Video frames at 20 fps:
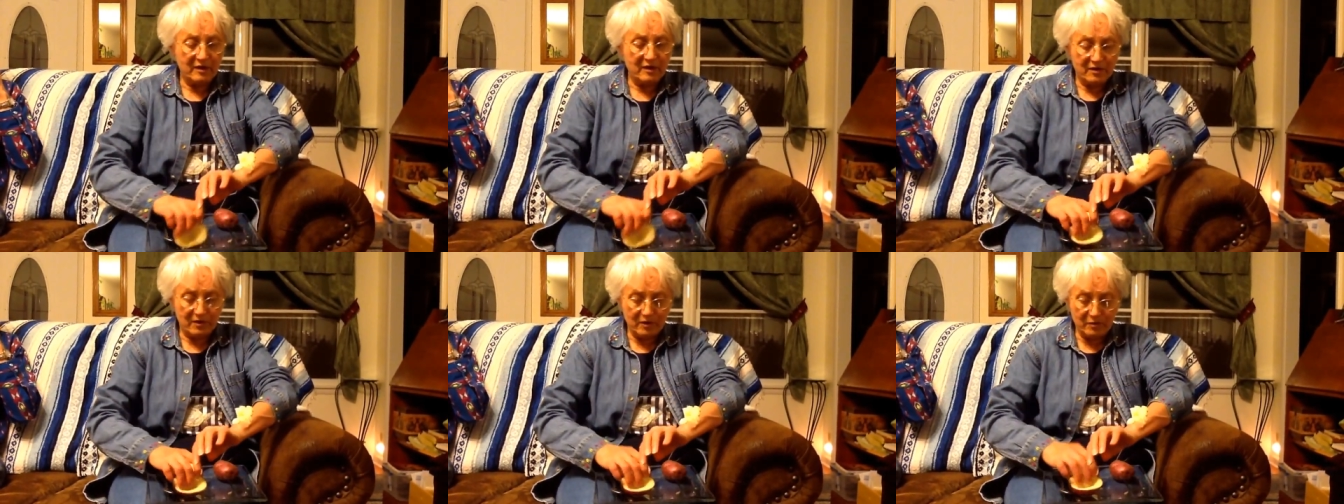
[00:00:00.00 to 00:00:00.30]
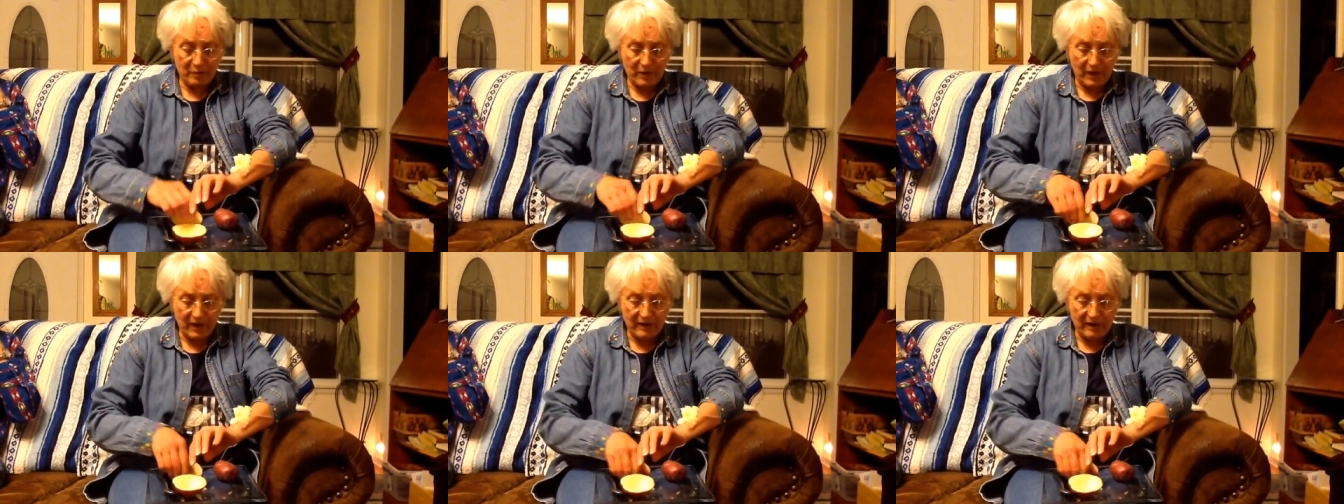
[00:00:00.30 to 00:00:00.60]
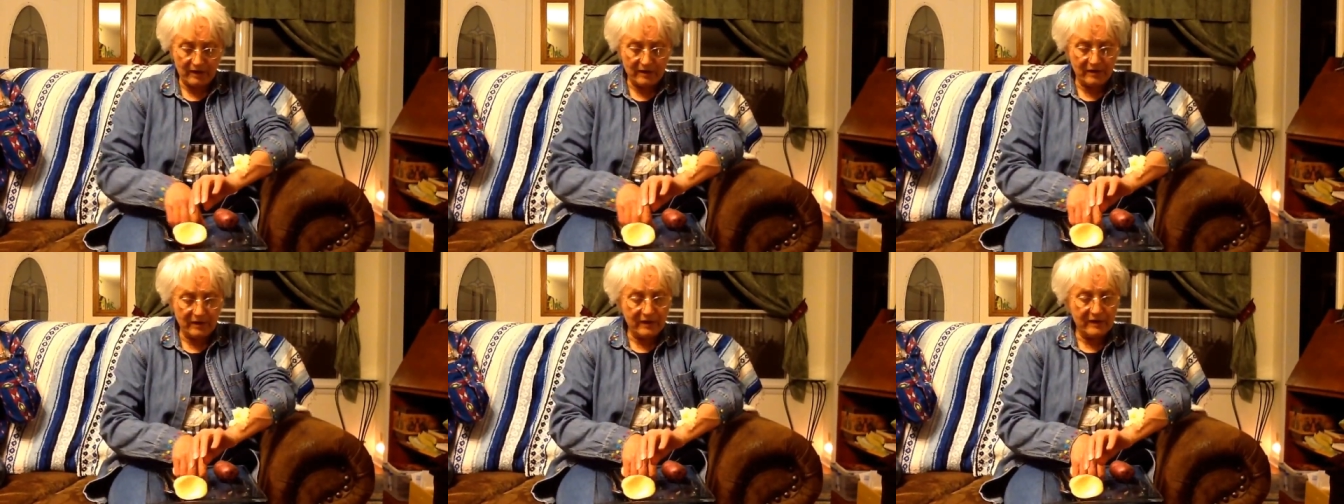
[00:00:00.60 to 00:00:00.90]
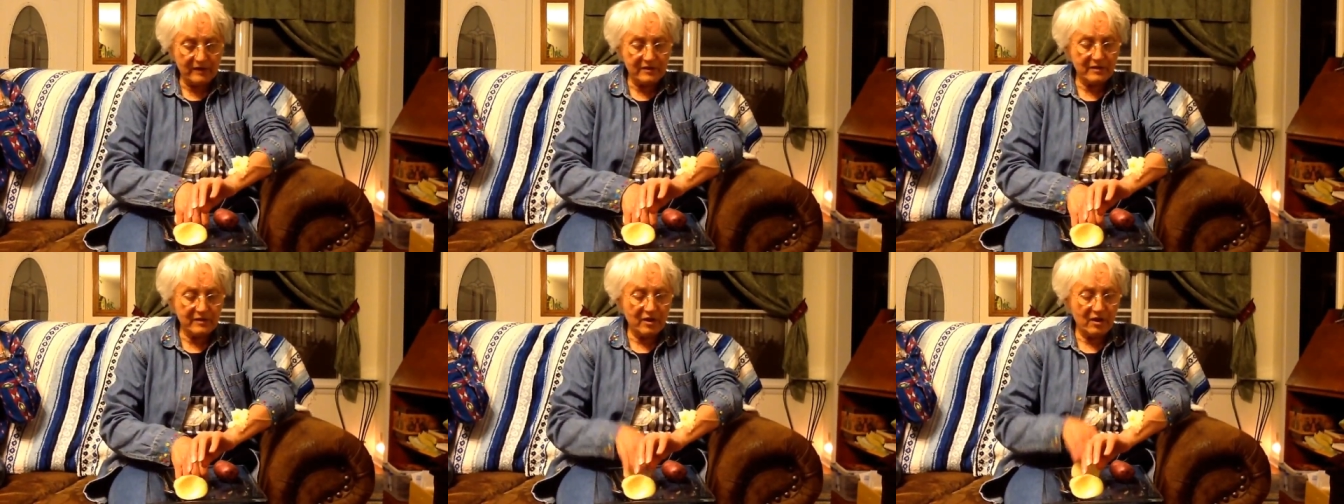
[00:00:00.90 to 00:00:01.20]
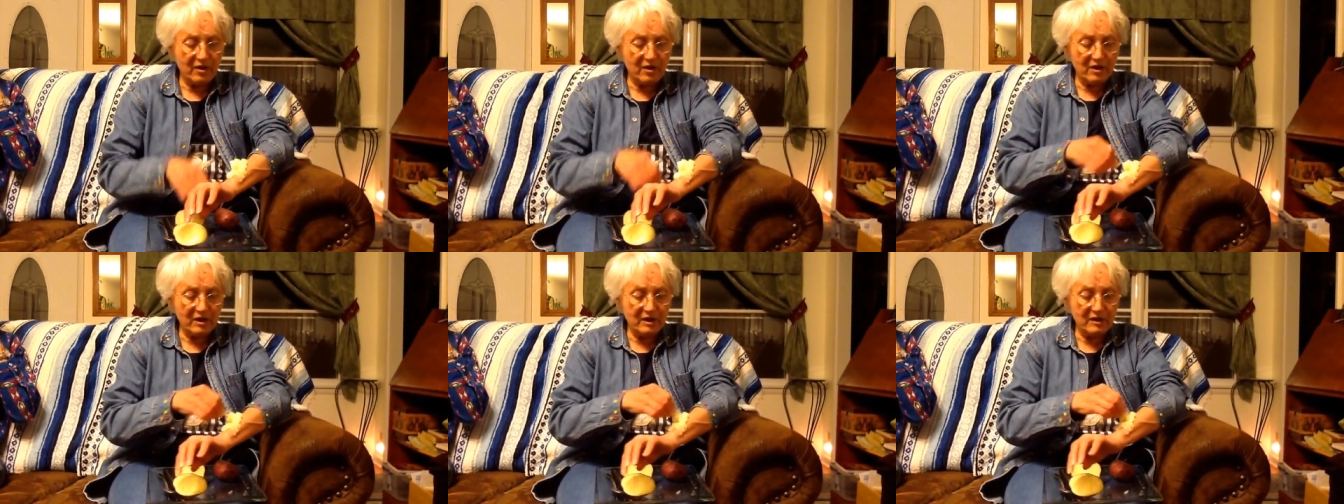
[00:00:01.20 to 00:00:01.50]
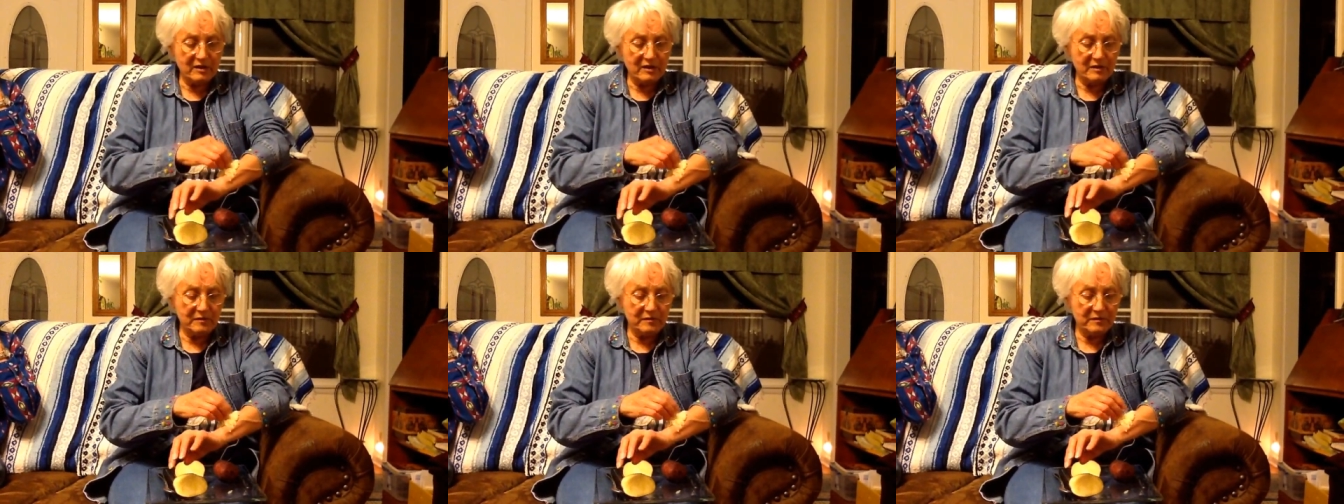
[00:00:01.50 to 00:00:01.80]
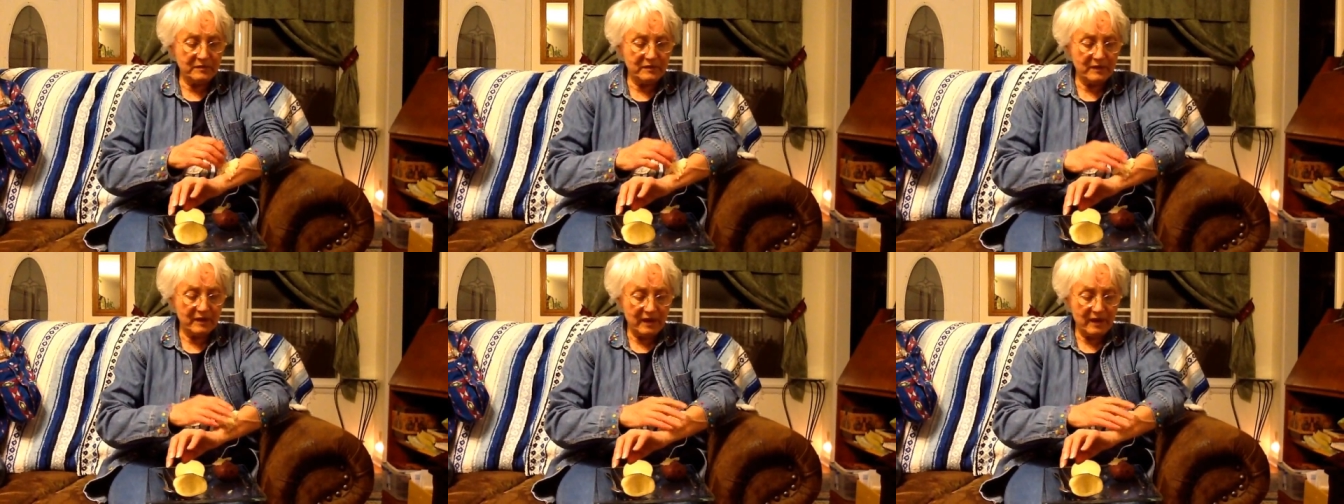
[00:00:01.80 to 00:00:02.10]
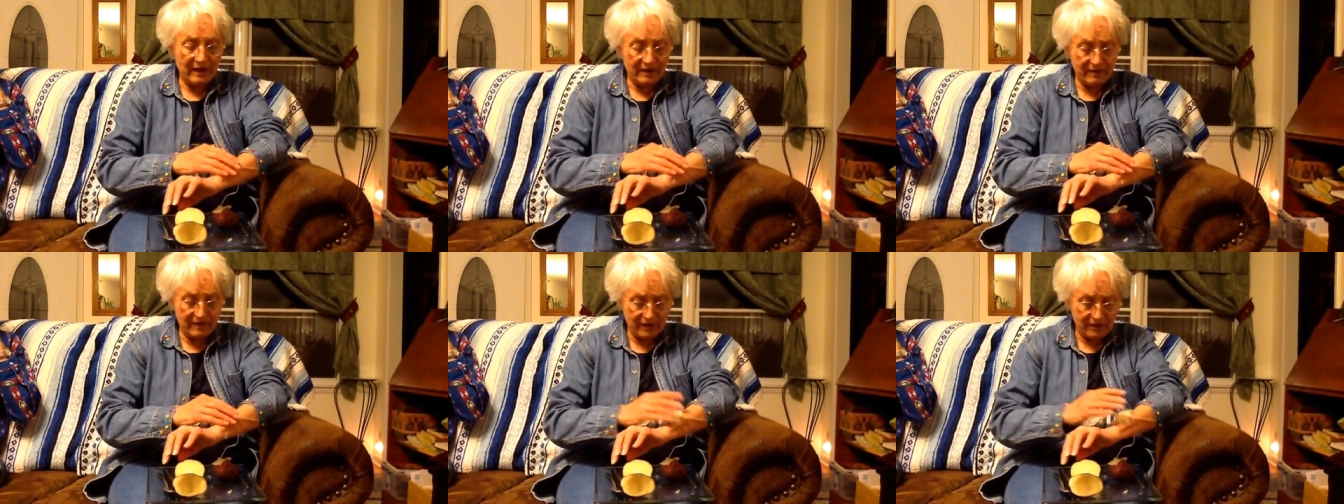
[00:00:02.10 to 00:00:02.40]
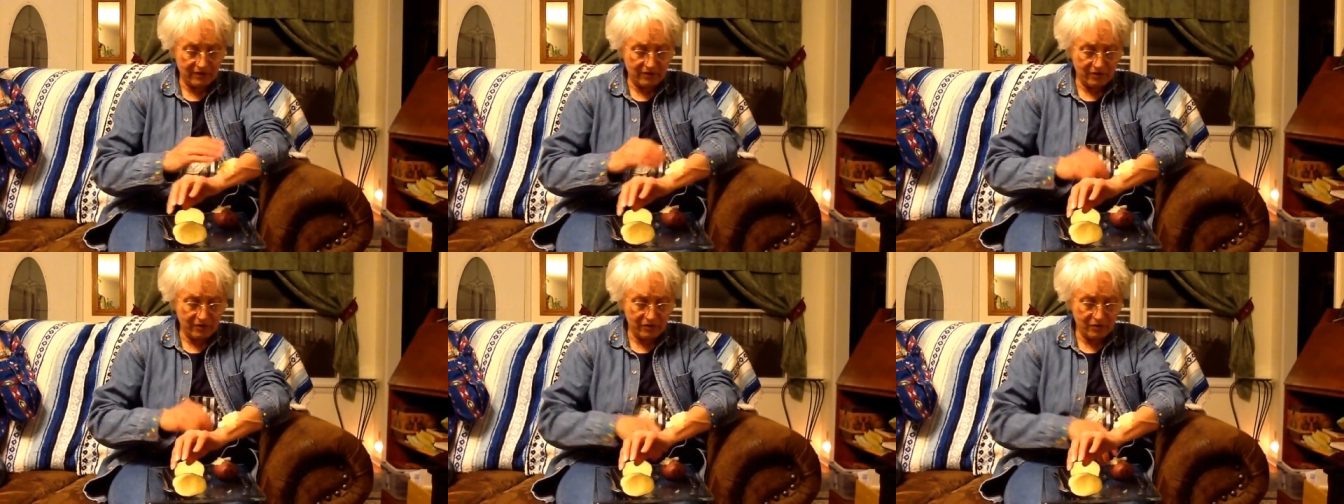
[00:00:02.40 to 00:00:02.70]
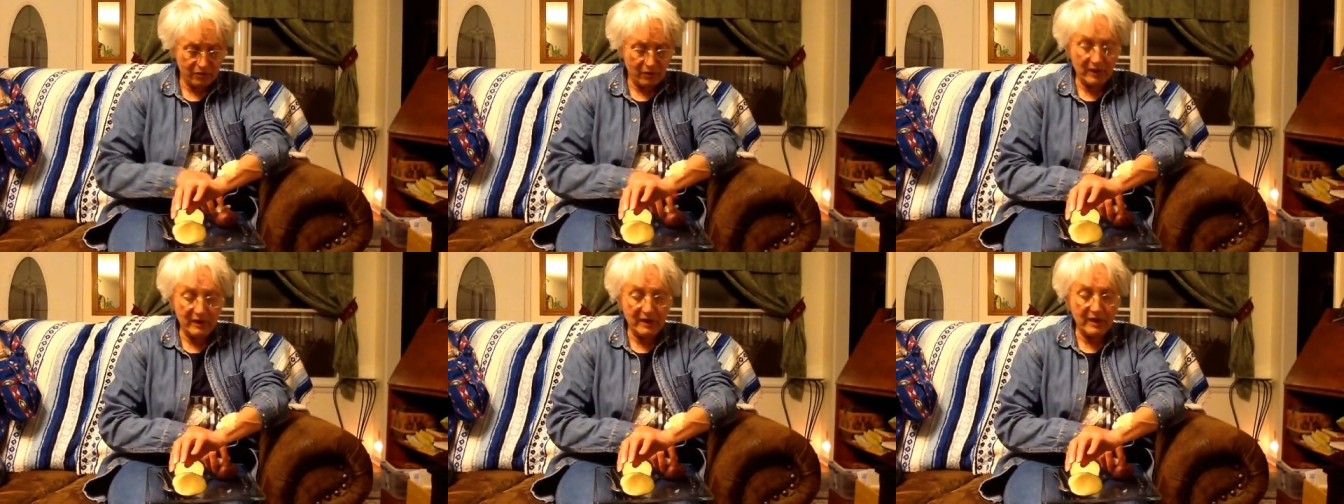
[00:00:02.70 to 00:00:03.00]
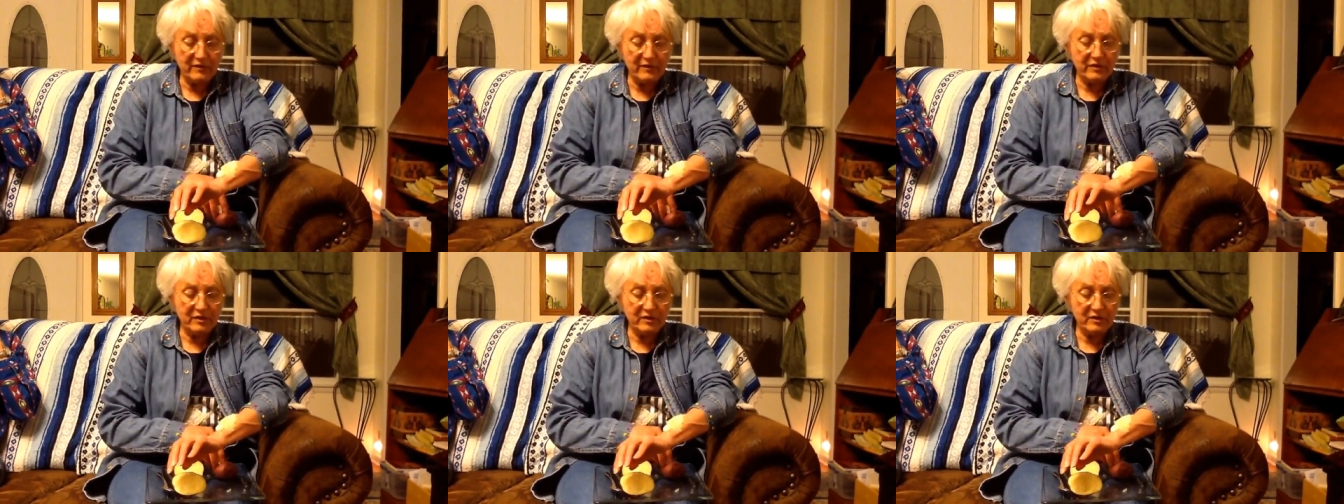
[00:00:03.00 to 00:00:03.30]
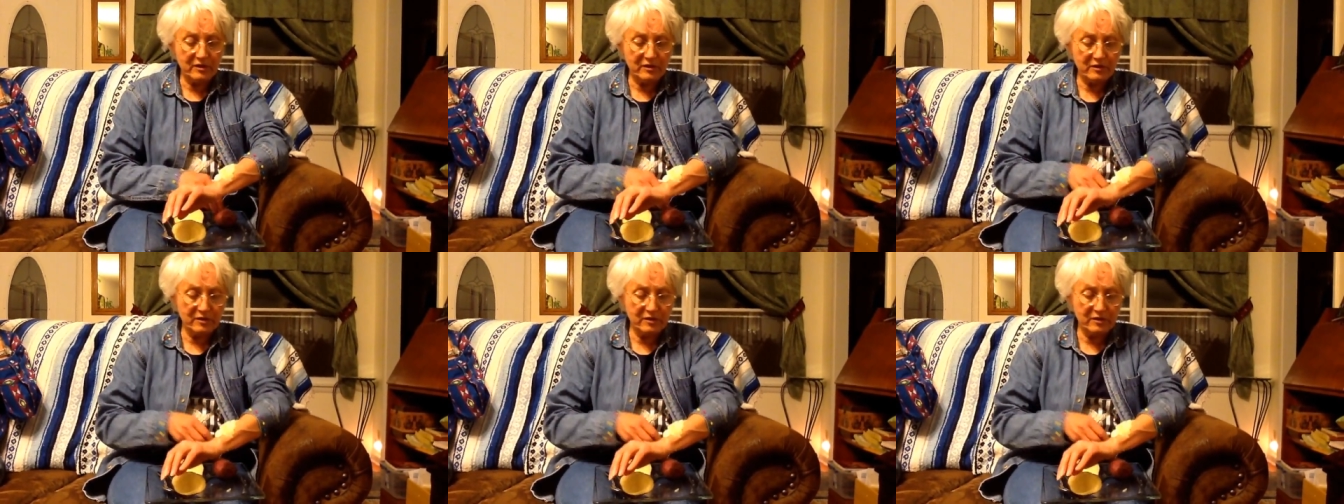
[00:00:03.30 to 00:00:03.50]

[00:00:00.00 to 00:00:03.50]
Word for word: you pile this on and then use whatever